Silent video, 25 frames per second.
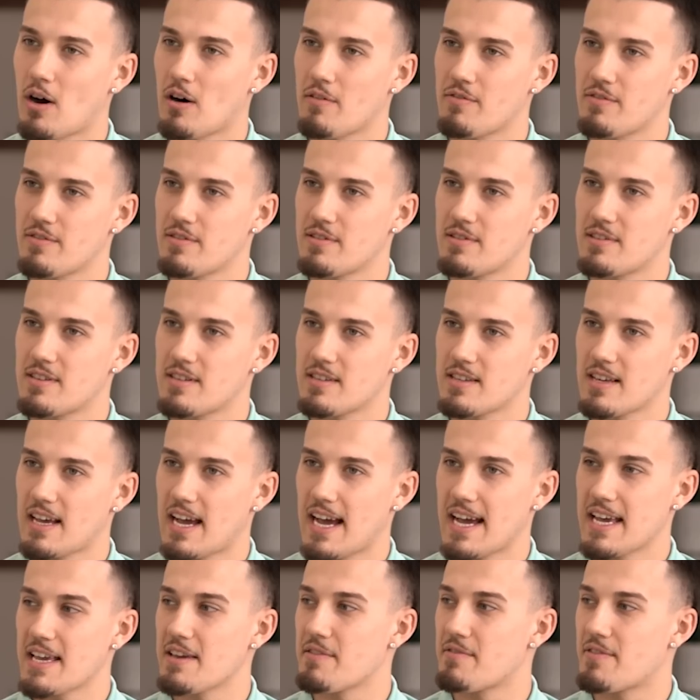offered
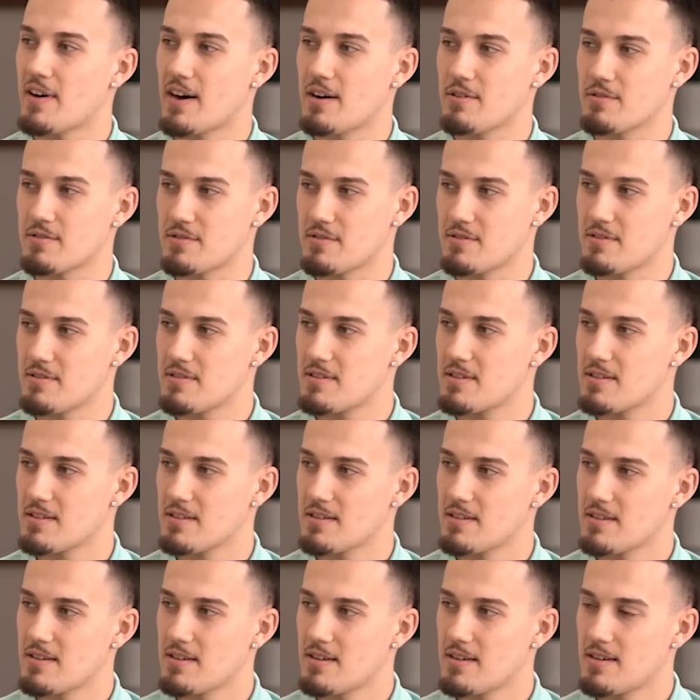80,000,
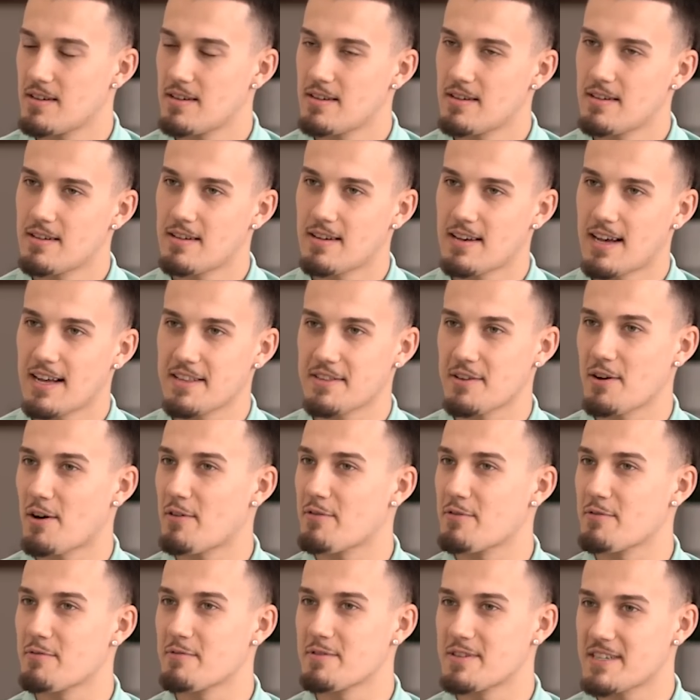had the
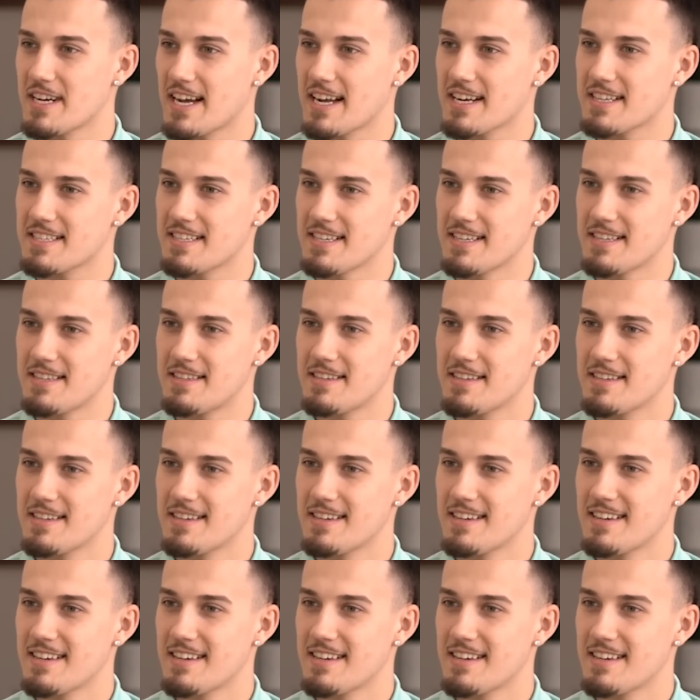offer rejected,